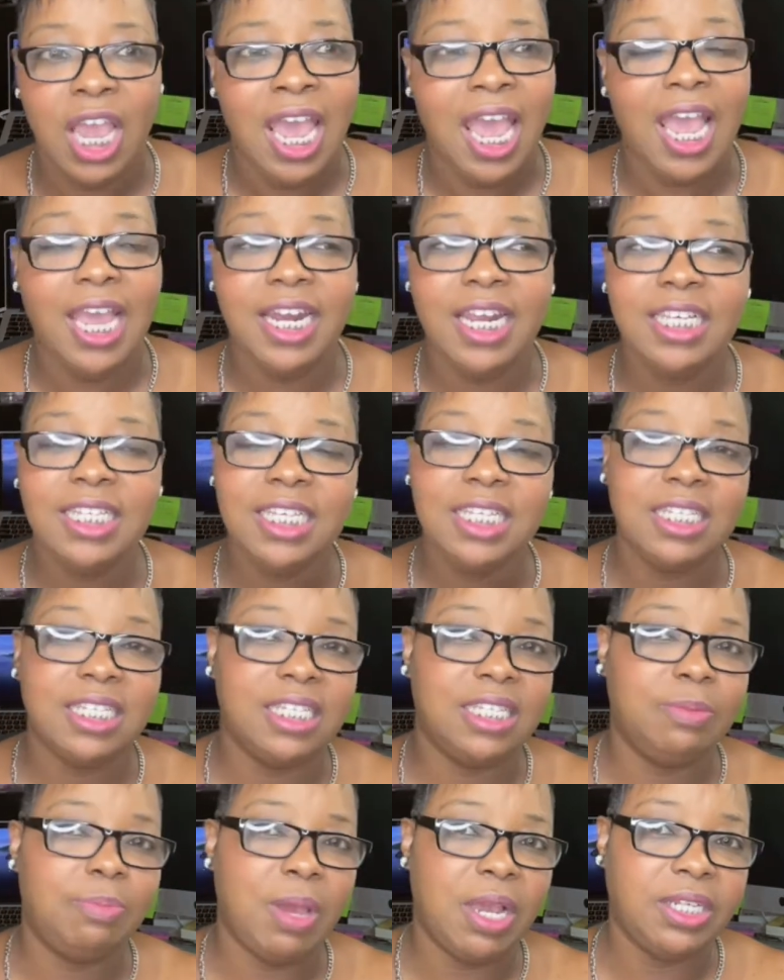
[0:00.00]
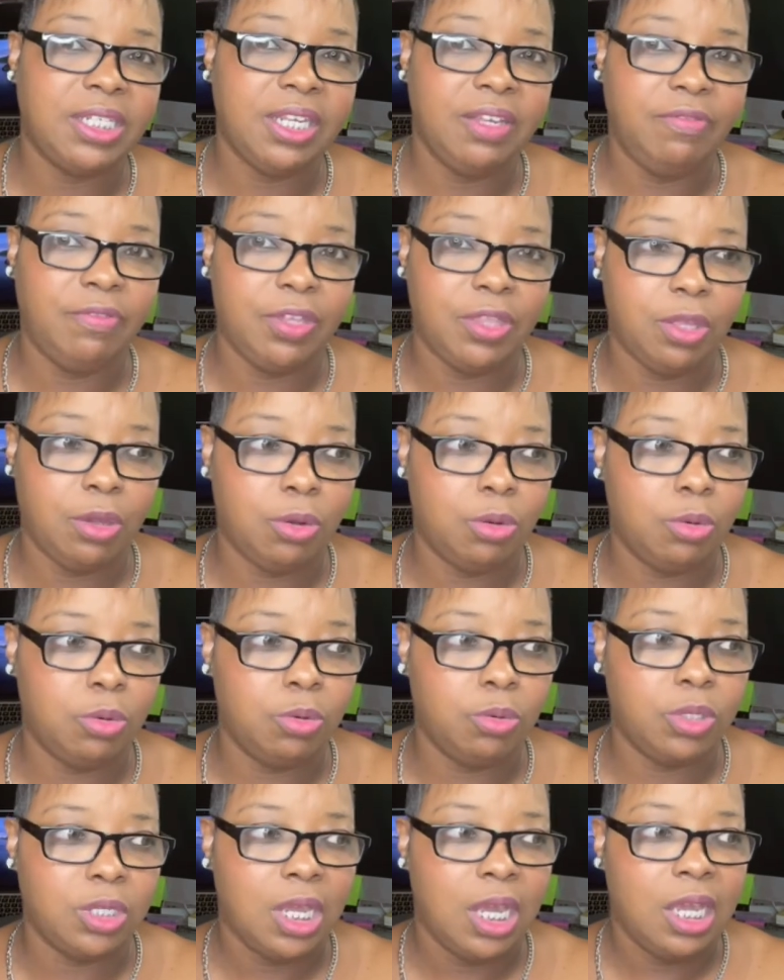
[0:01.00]
And this is especially for
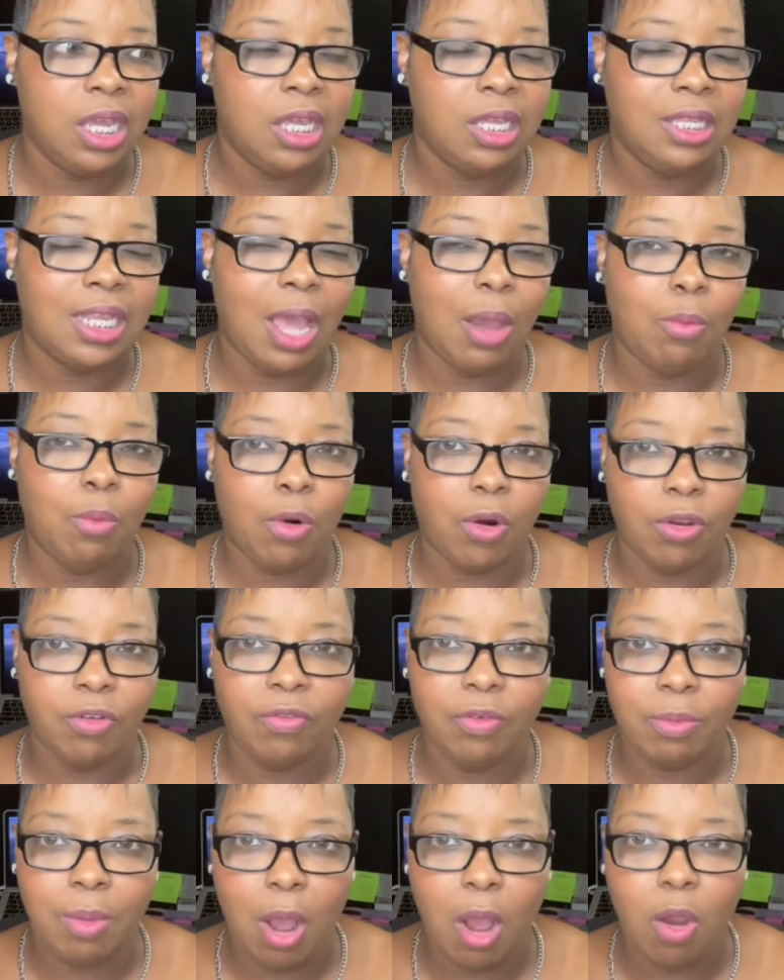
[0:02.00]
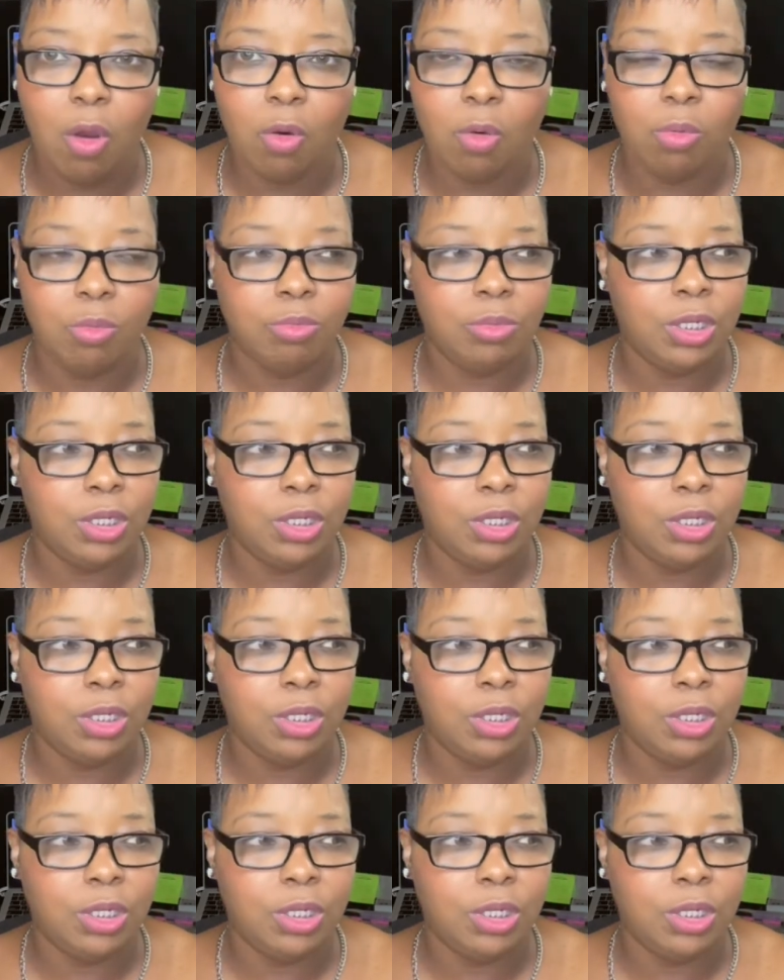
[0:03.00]
those that work from home.